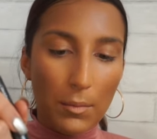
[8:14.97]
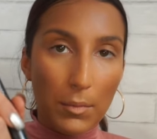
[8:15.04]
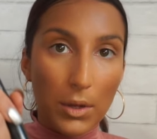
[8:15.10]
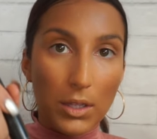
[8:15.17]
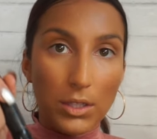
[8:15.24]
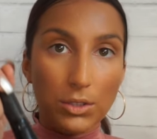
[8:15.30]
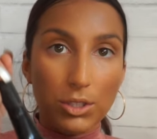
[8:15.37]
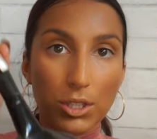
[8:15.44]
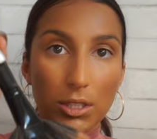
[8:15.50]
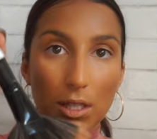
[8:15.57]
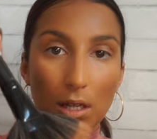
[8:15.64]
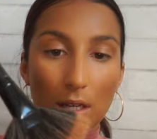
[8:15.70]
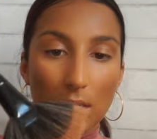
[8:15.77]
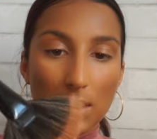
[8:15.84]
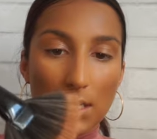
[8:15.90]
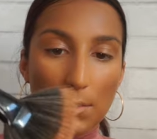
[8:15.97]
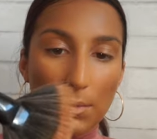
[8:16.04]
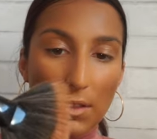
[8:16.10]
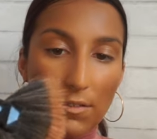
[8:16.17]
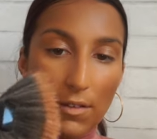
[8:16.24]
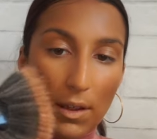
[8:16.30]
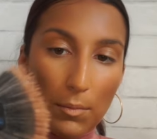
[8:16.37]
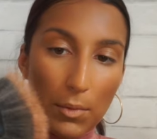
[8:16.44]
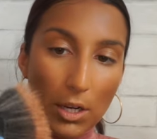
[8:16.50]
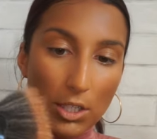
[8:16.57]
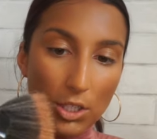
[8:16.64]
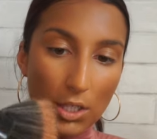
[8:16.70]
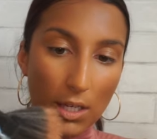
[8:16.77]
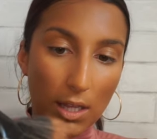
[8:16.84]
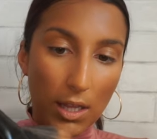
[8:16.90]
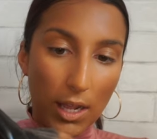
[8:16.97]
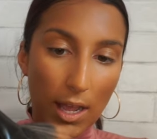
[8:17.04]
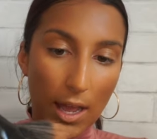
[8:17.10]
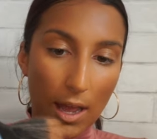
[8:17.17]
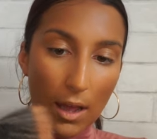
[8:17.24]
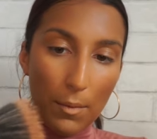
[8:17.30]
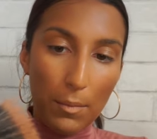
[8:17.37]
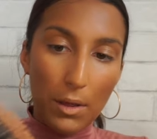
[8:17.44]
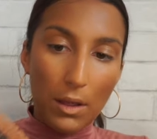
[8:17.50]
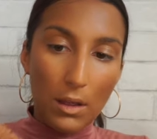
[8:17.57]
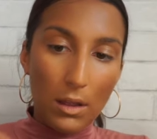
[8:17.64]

But you just dip the fan brush into the cap.